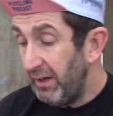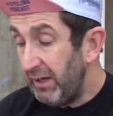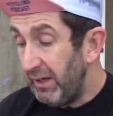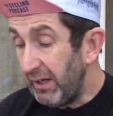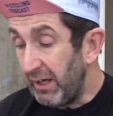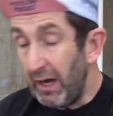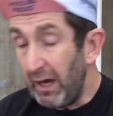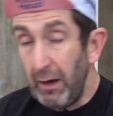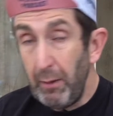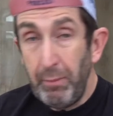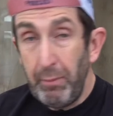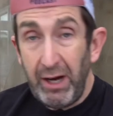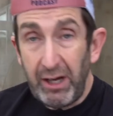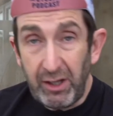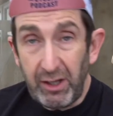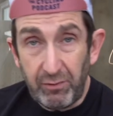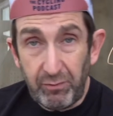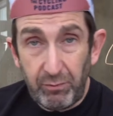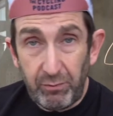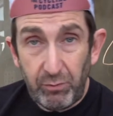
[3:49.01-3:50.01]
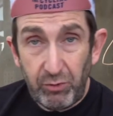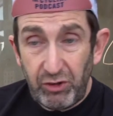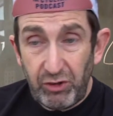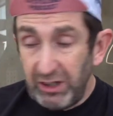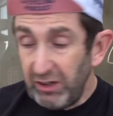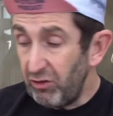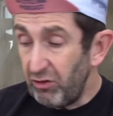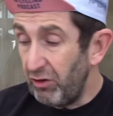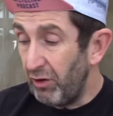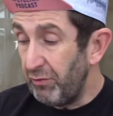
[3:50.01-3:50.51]
you get a pack of
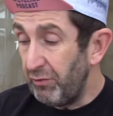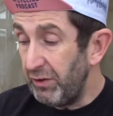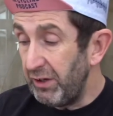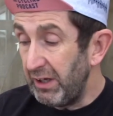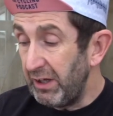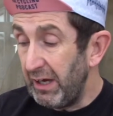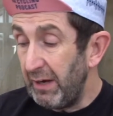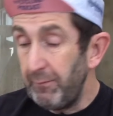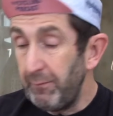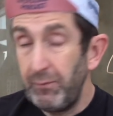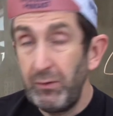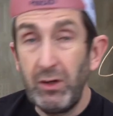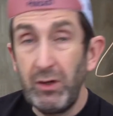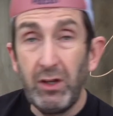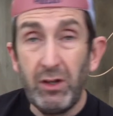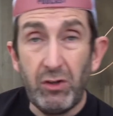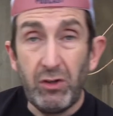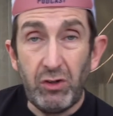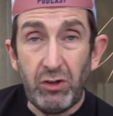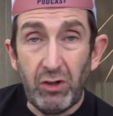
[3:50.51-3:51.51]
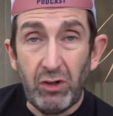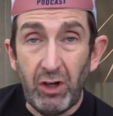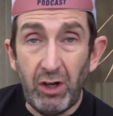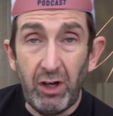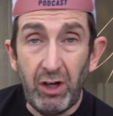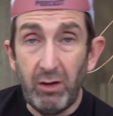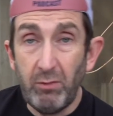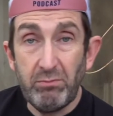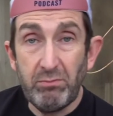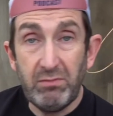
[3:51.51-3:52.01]
sticky stuff, you can get
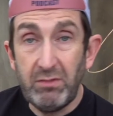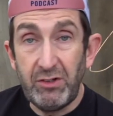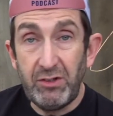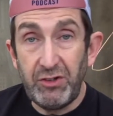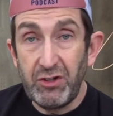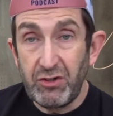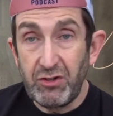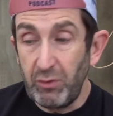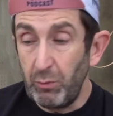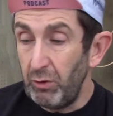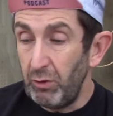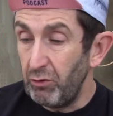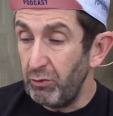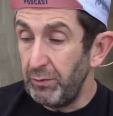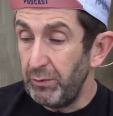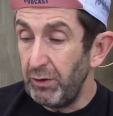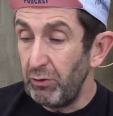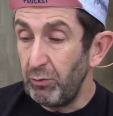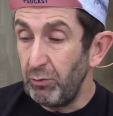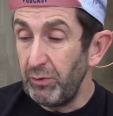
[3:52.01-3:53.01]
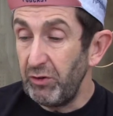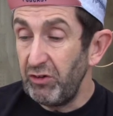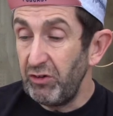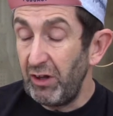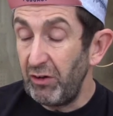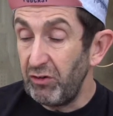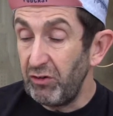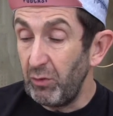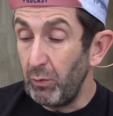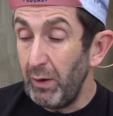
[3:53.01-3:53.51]
uh, additional ones from those from the
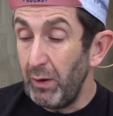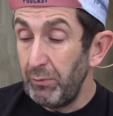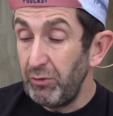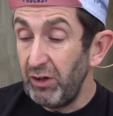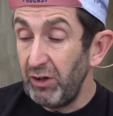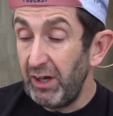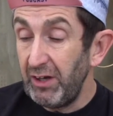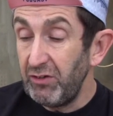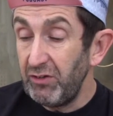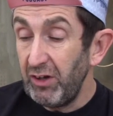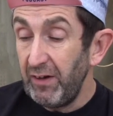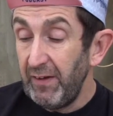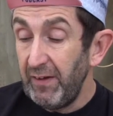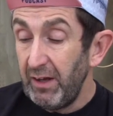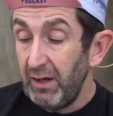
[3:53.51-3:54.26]
Celsium website.